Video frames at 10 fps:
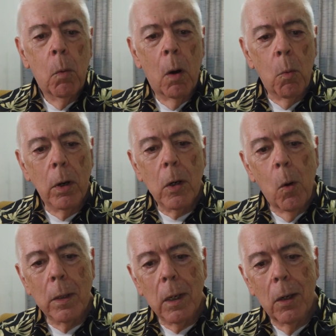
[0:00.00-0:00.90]
What we're
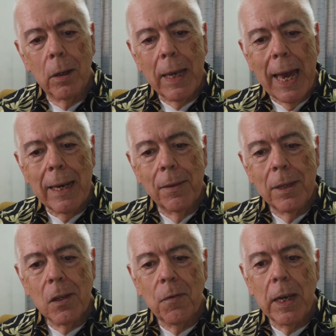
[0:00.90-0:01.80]
going to look at in
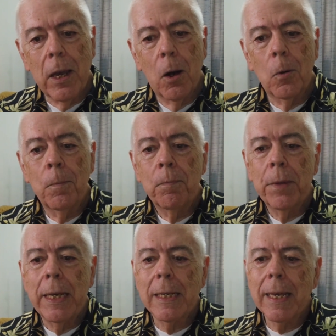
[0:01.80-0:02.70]
this video
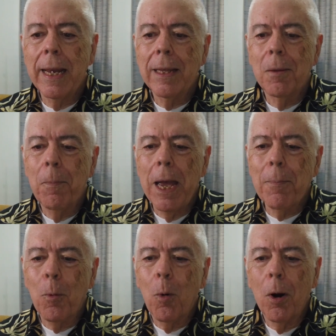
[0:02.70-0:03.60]
is getting the
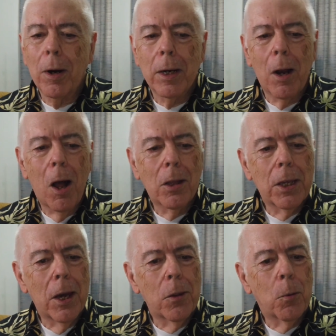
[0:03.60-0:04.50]
paperwork and all
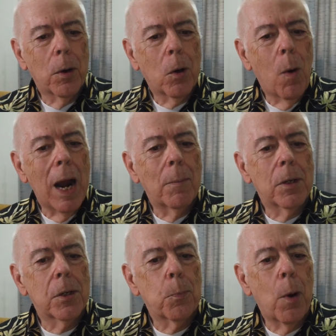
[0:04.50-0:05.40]
the other
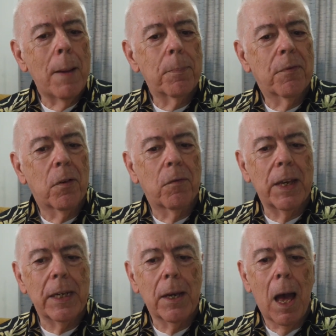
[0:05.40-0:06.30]
requirements prepped for
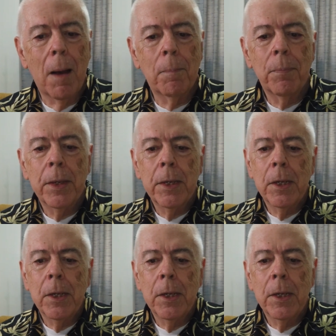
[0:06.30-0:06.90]
Vietnam